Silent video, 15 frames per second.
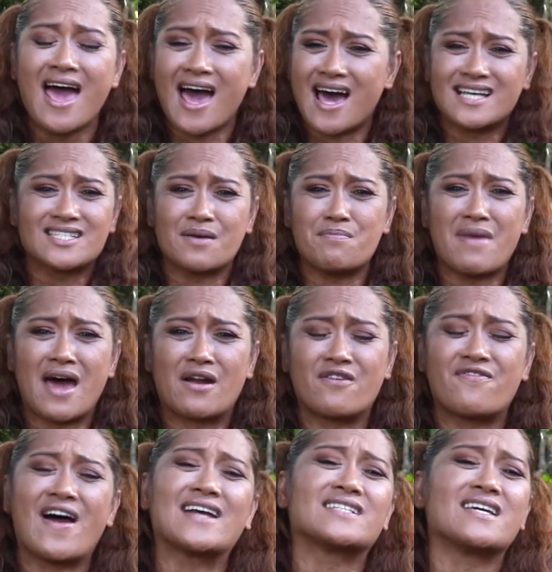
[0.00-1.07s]
As a matter
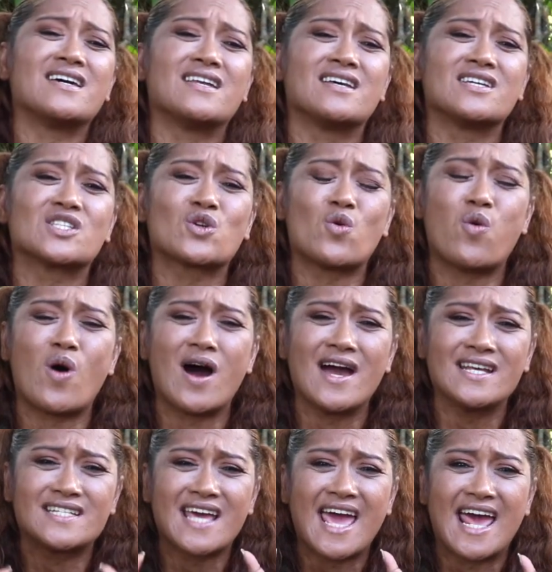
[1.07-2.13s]
of fact, it is
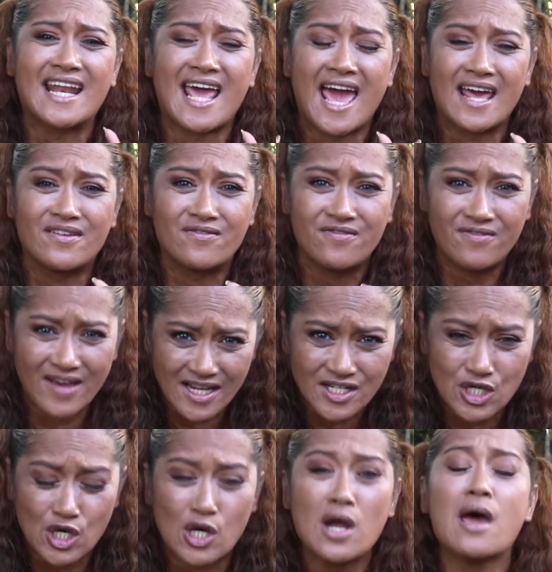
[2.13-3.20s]
quite an
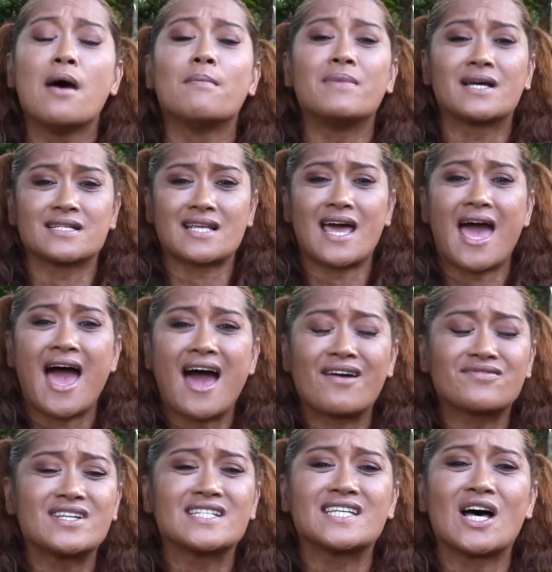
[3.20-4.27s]
adventure because I
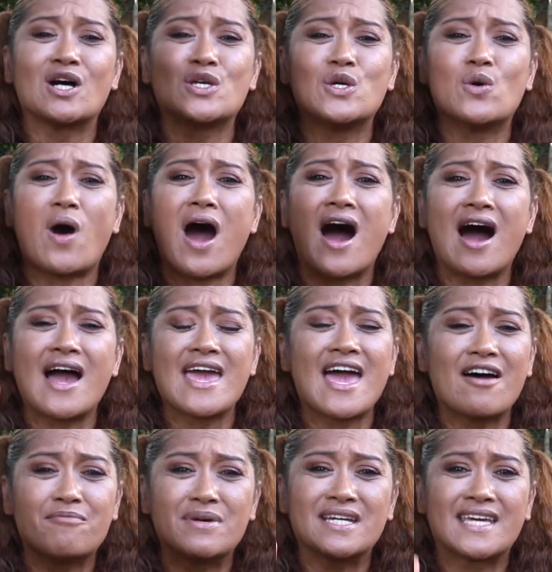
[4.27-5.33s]
have to tell you, I
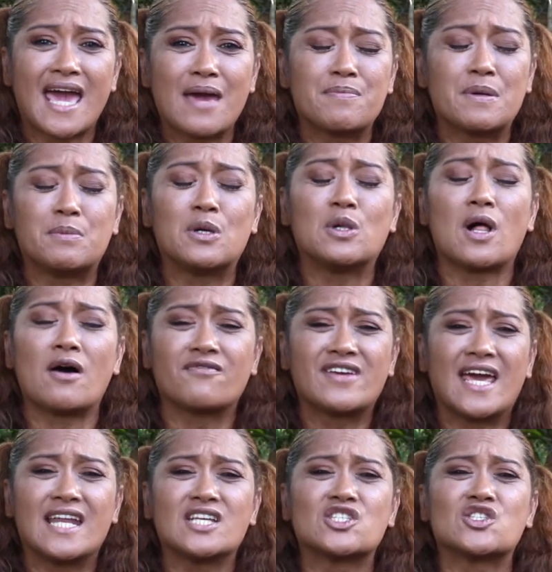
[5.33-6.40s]
have been capable of
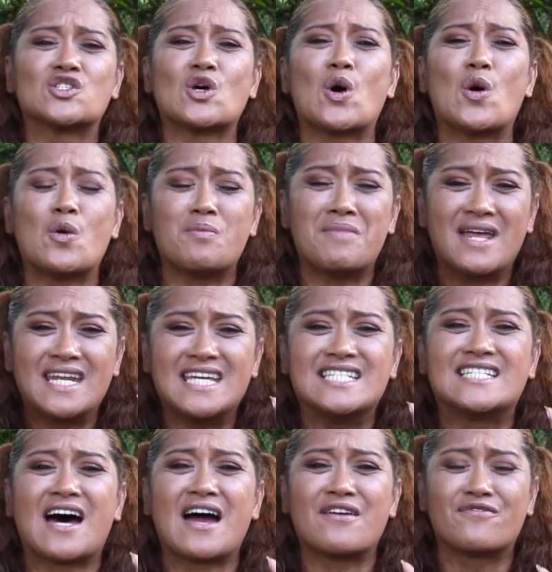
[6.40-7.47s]
getting so many
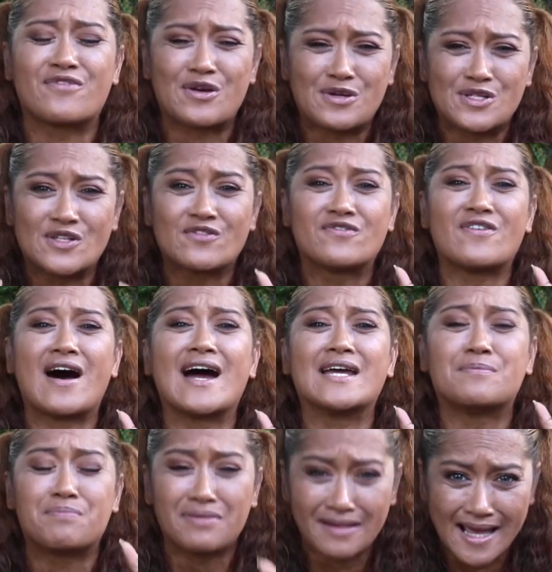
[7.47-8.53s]

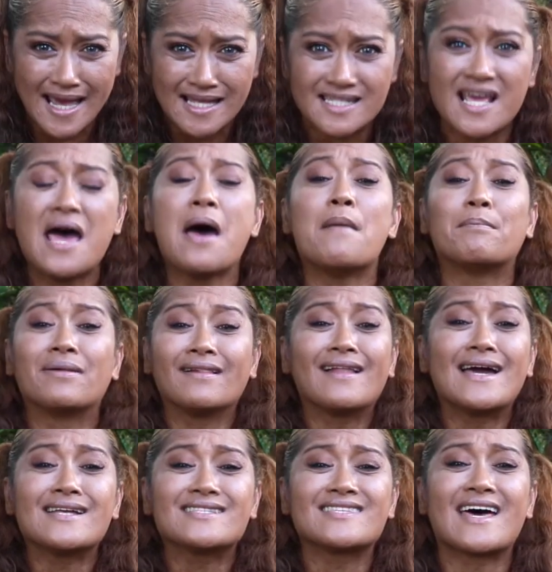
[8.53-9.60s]
diversified plants,
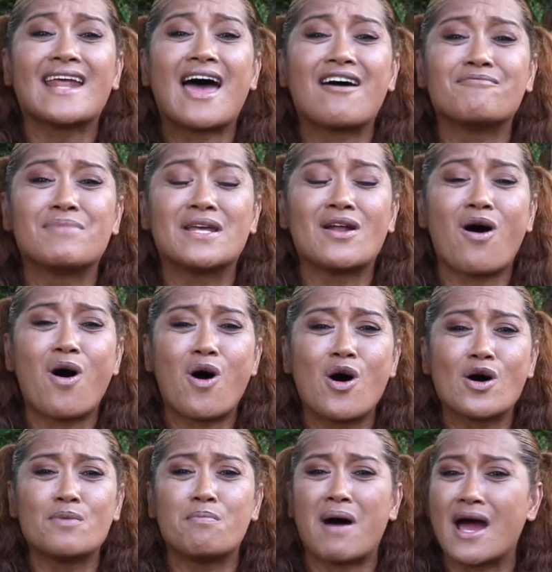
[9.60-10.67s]
plants that have been
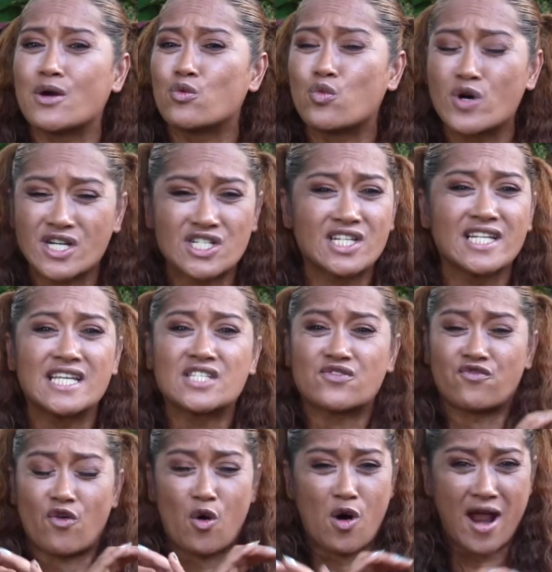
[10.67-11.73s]
on my wish
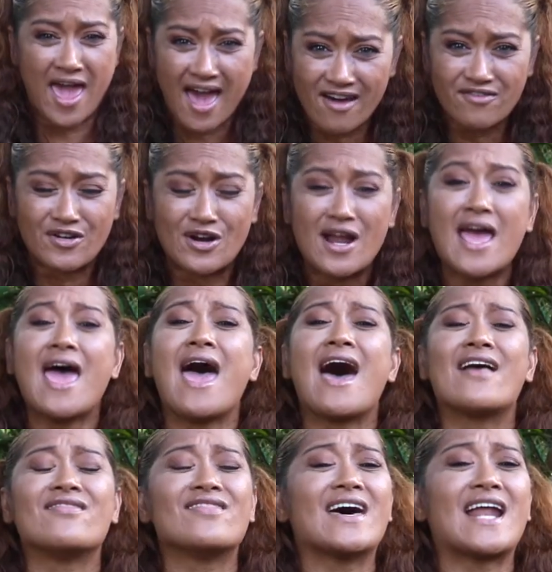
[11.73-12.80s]
list forever.
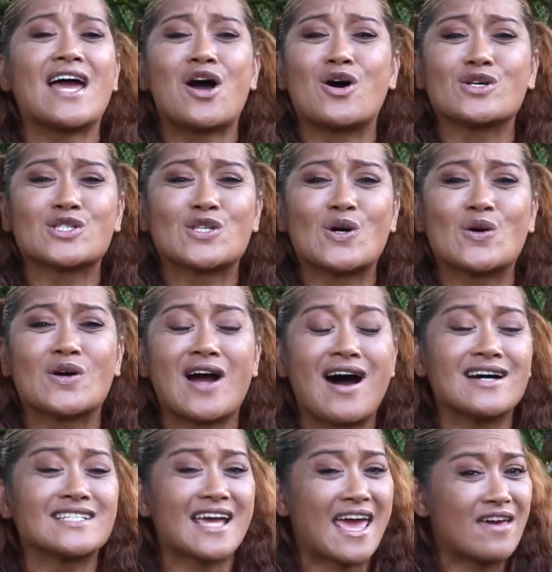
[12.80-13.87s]
And then I also
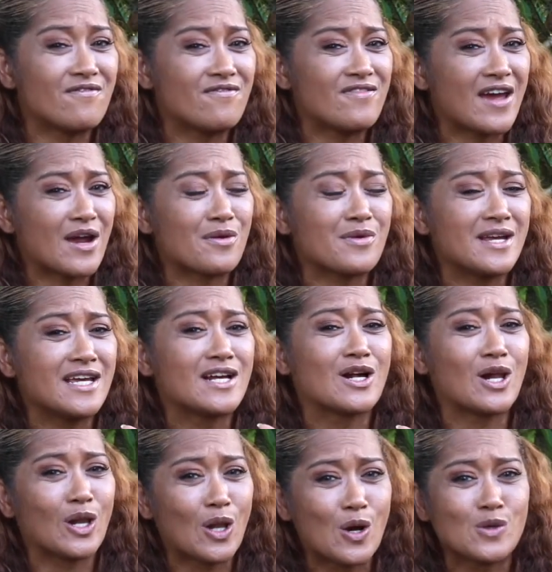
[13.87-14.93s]
got a very
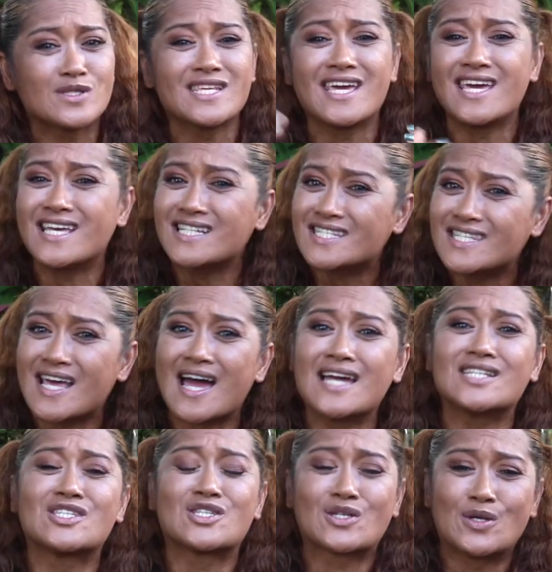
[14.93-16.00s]
close
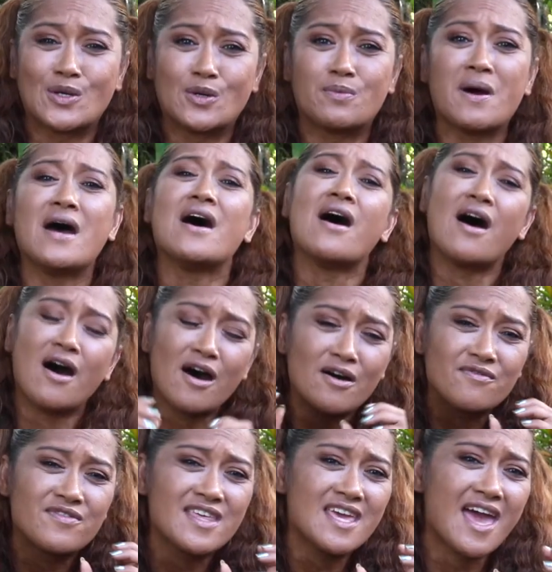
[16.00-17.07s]
inside scoop
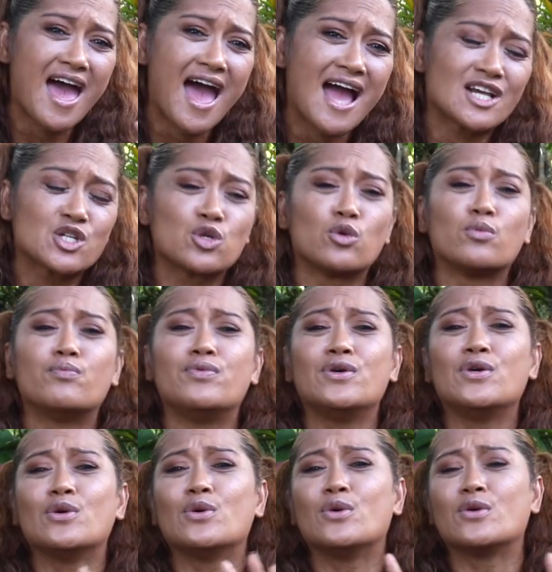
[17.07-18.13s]
of the actual
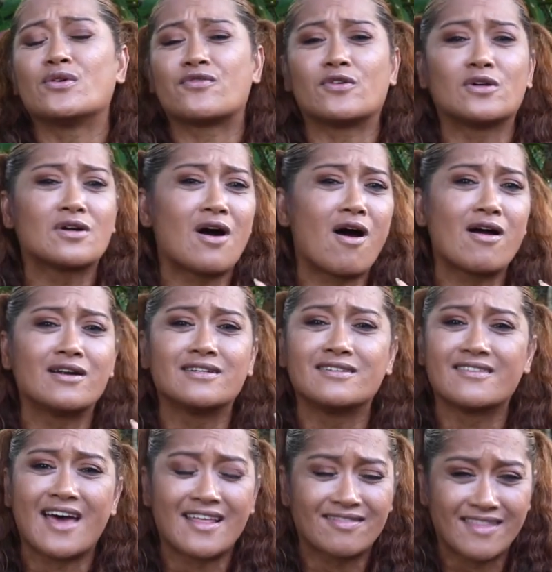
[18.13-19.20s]
beautiful
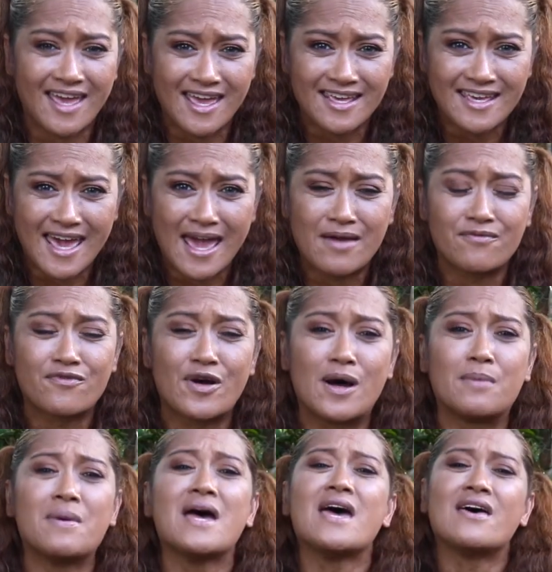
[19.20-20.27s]
garden that they came
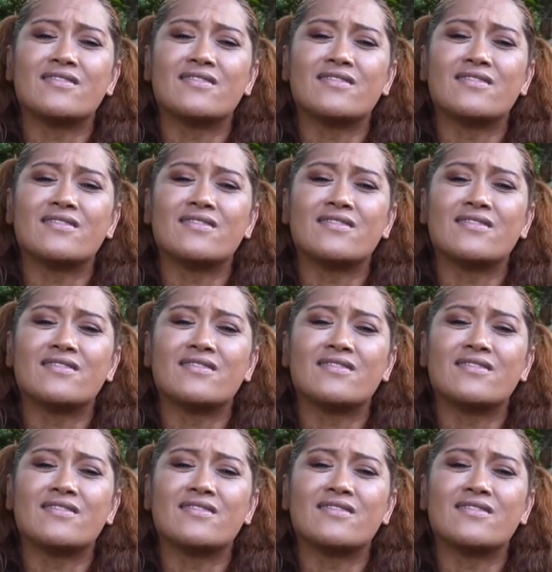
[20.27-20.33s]
from.